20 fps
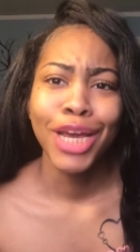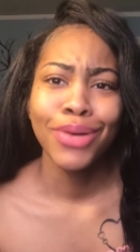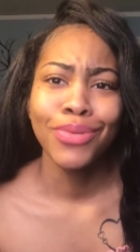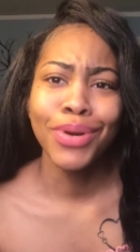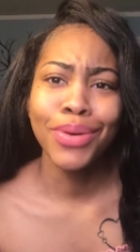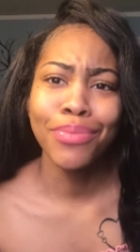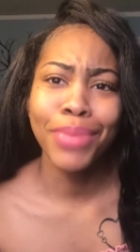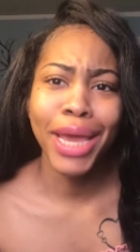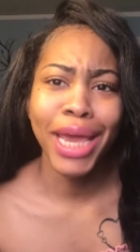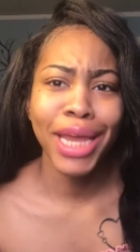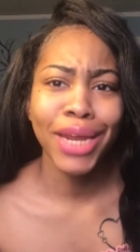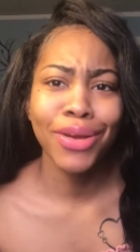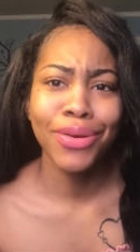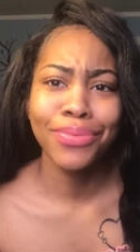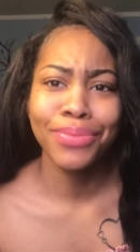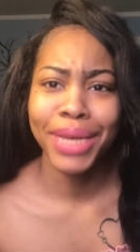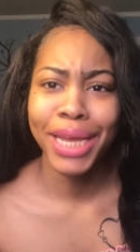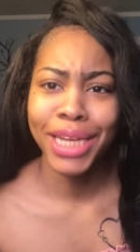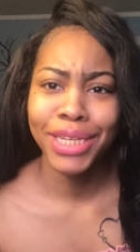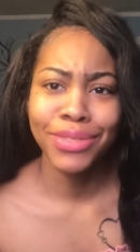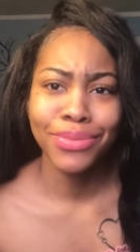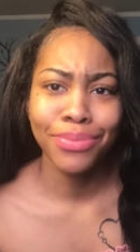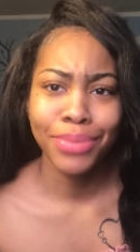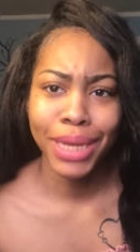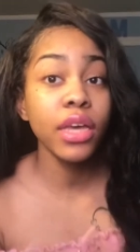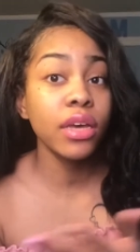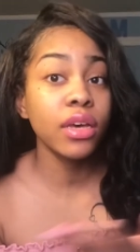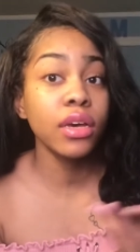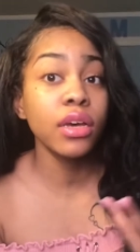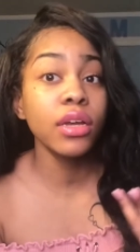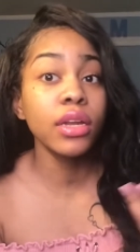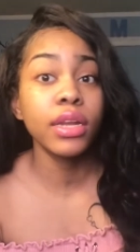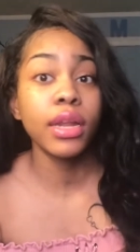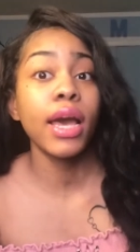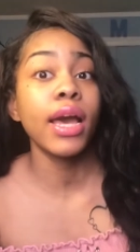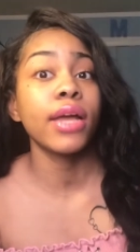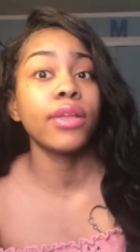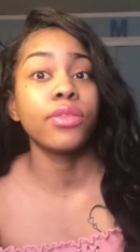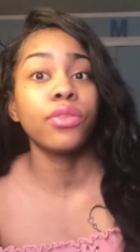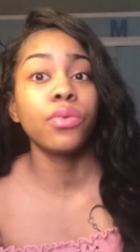What man don't masturbate? He could
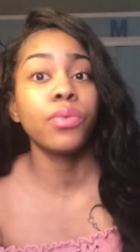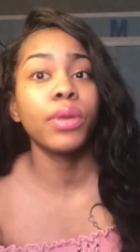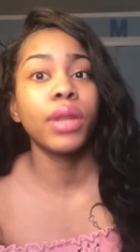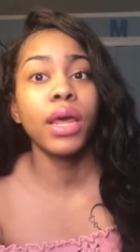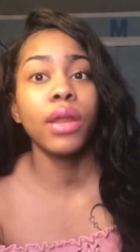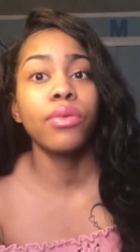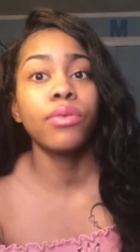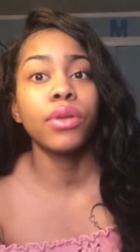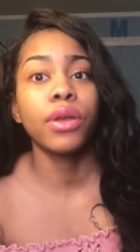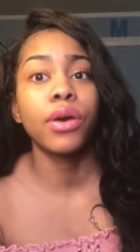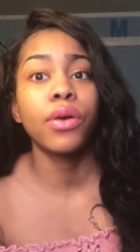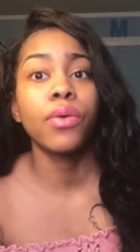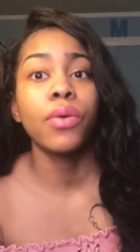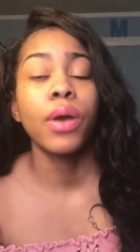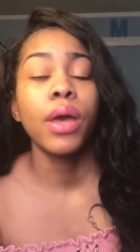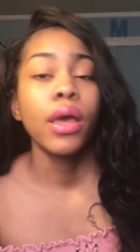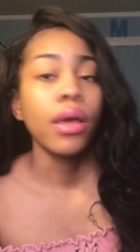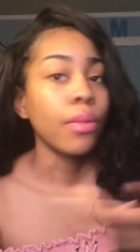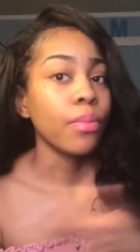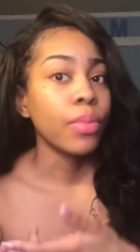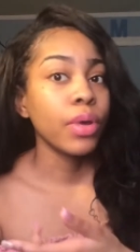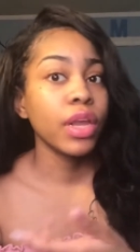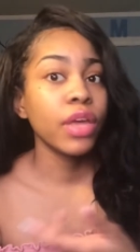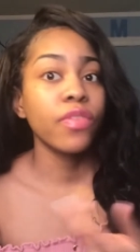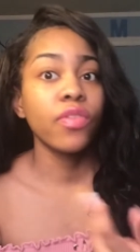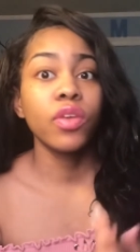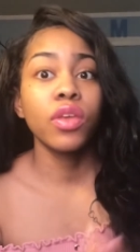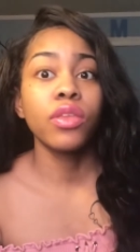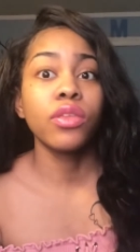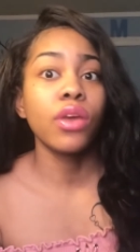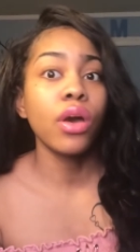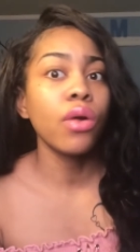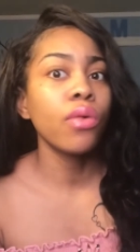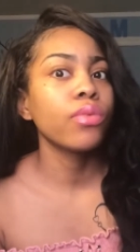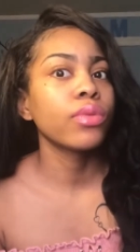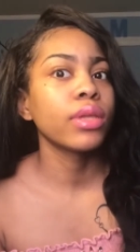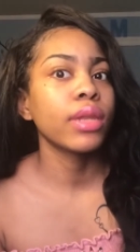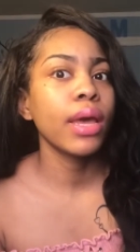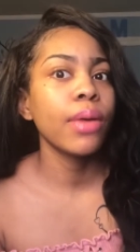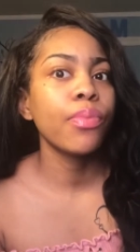not do it. I don't know. But if he
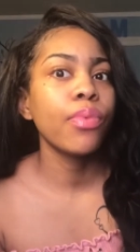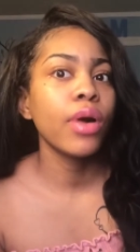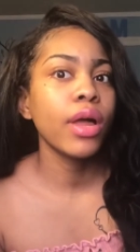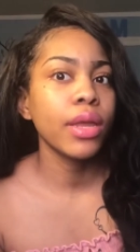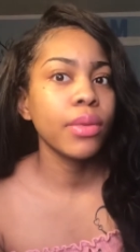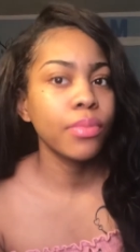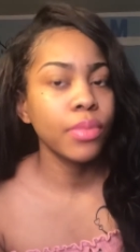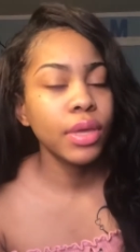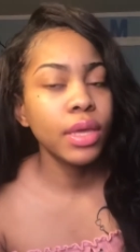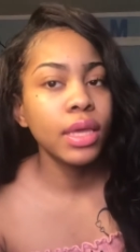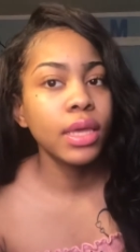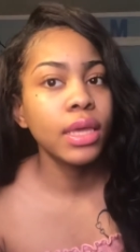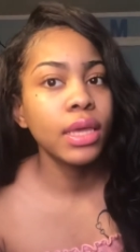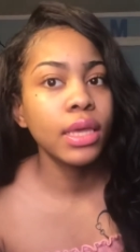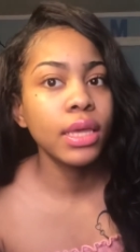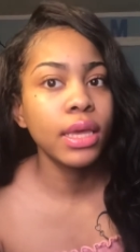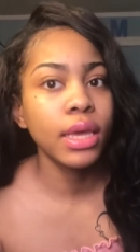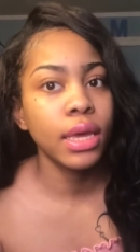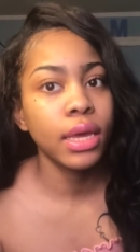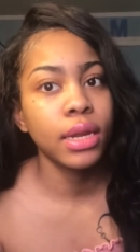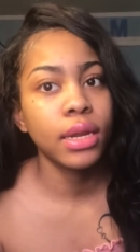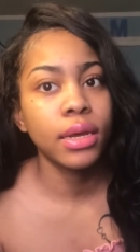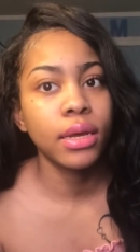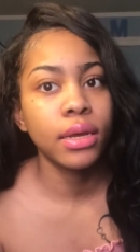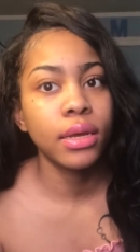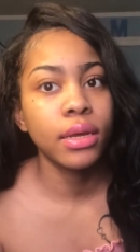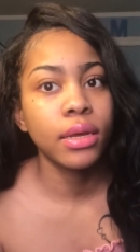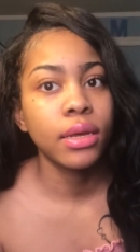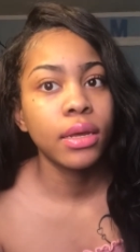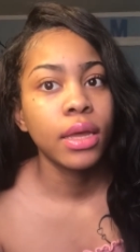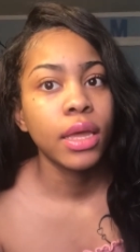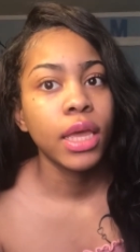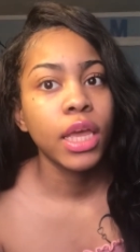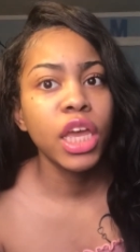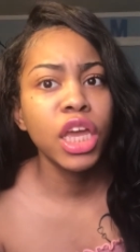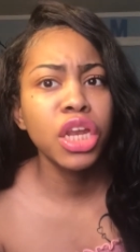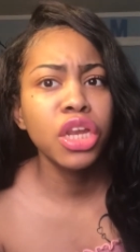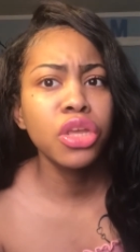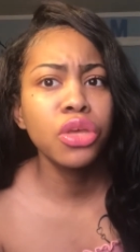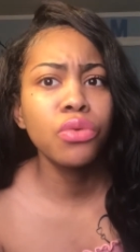don't, then that probably mean he getting a
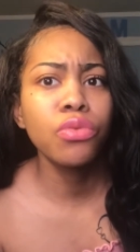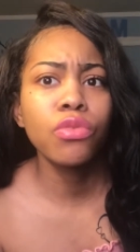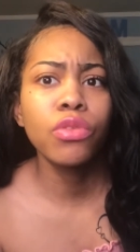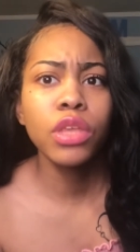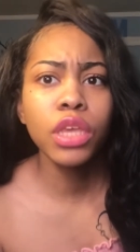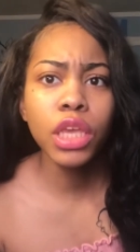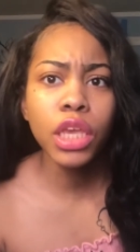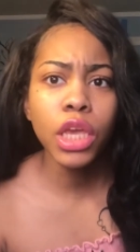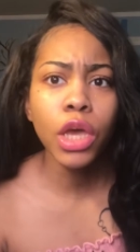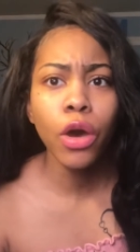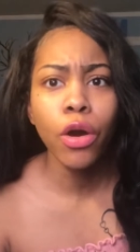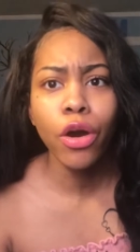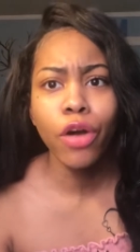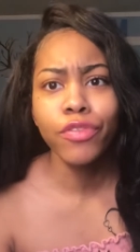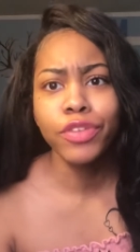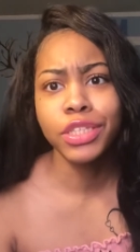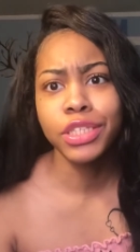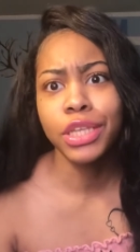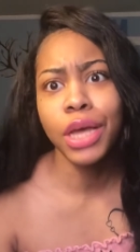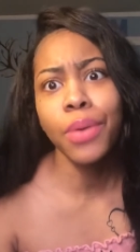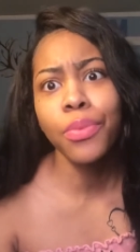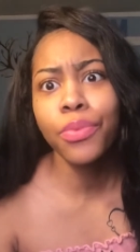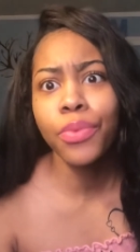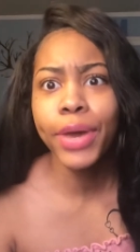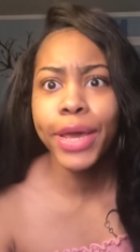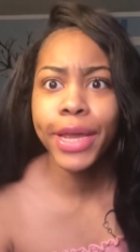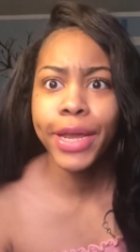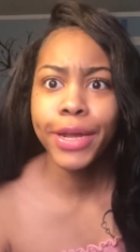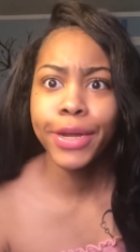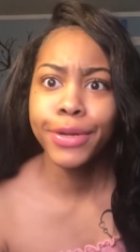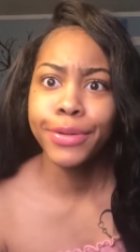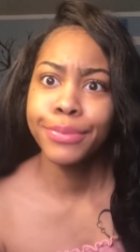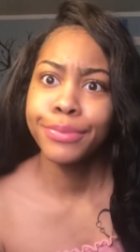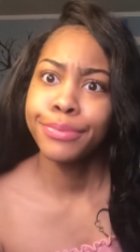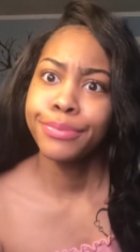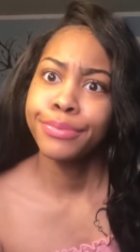NUT off somewhere.